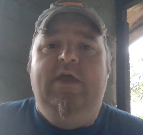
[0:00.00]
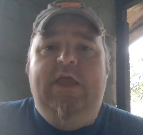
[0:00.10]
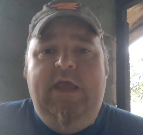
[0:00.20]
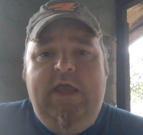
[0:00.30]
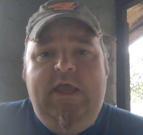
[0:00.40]

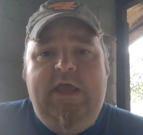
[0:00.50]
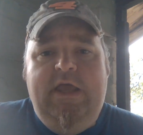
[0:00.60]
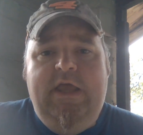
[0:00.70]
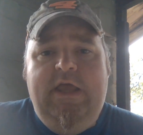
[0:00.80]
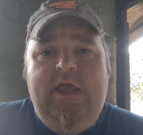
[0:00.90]

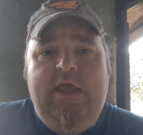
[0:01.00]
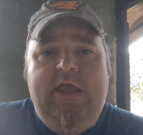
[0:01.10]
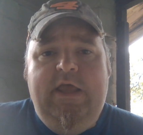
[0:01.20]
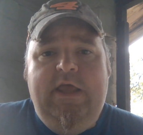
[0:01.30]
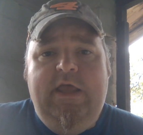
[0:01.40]

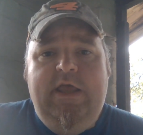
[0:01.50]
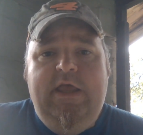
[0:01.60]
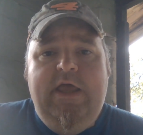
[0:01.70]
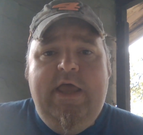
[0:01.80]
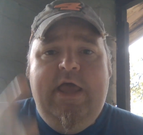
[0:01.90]
Nobody speaks.